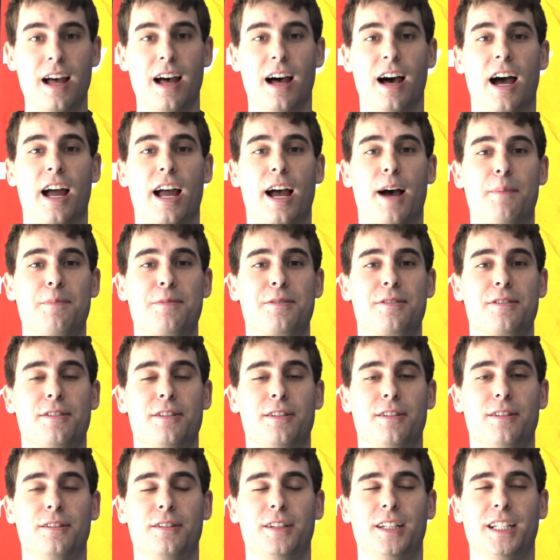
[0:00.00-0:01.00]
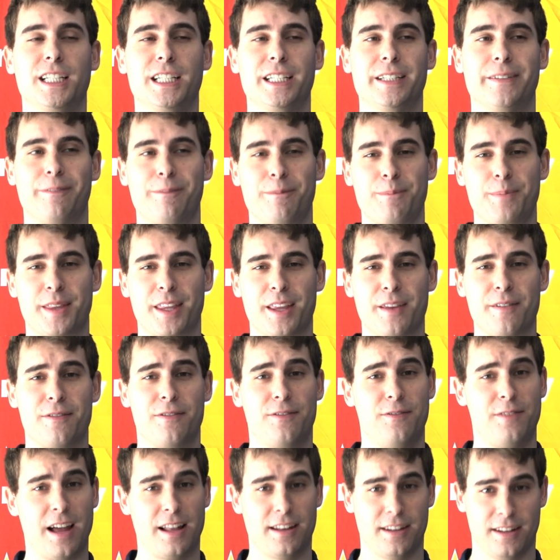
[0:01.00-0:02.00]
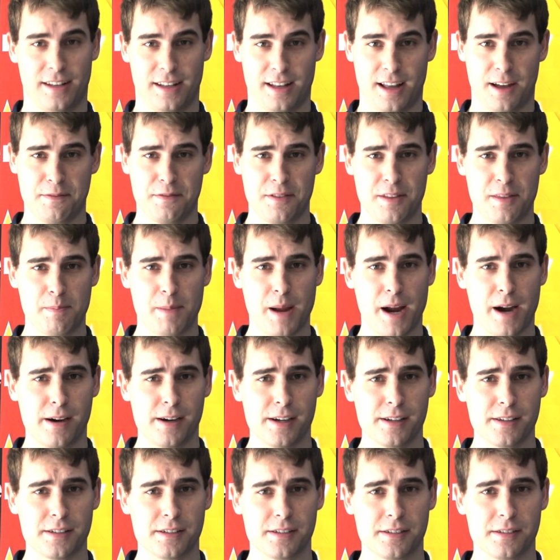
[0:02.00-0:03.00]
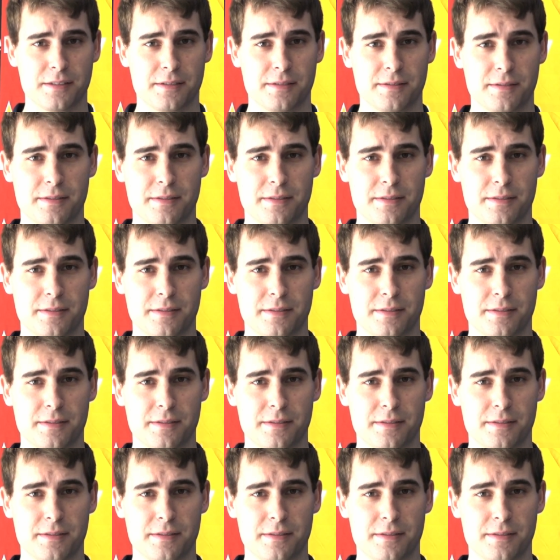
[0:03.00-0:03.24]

I absolutely fell in love with Paris.